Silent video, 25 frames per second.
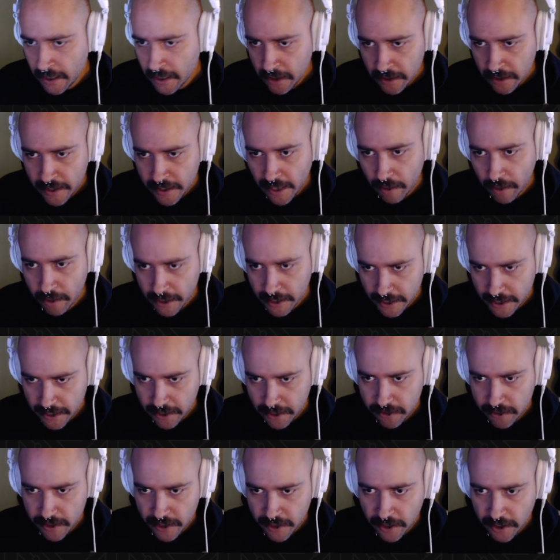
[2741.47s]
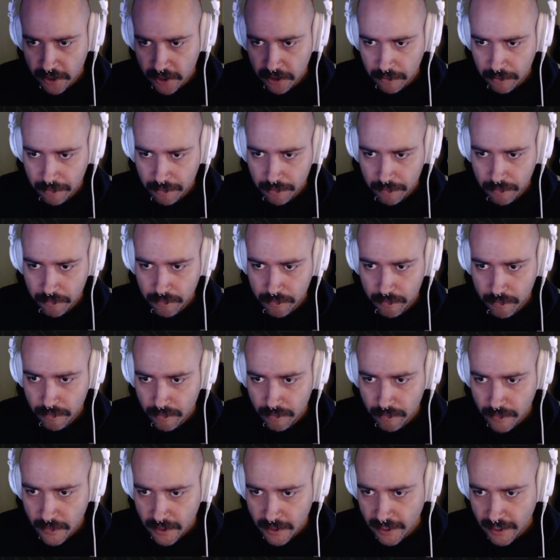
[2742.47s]
Now we're going to use another
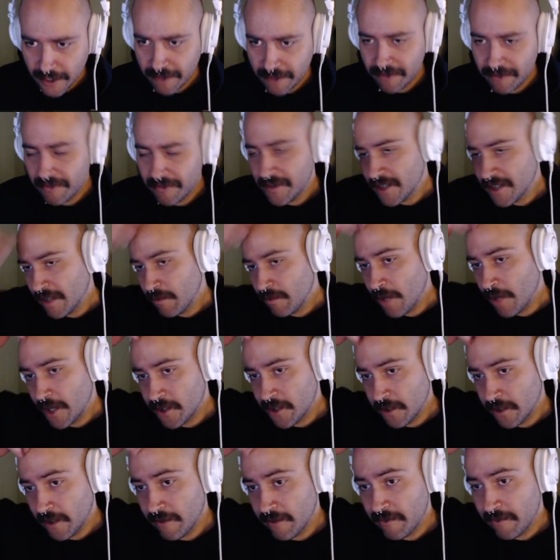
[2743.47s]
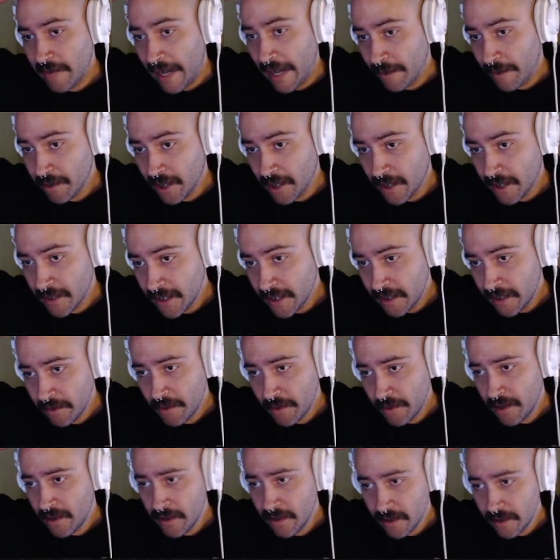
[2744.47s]
kind of submodule of matplotlib,
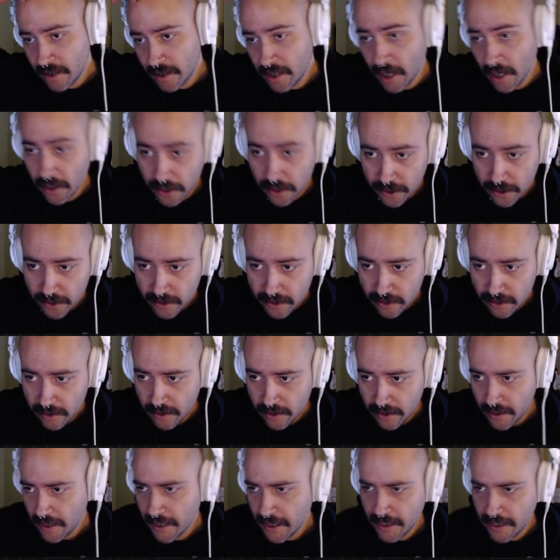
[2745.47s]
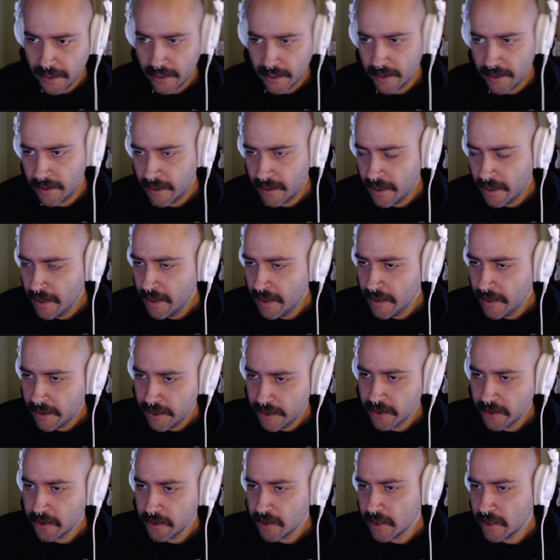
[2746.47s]
colors, and then these
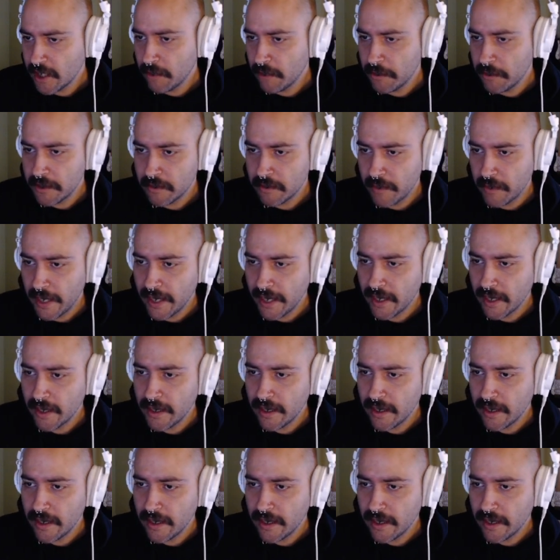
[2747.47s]
will just help us make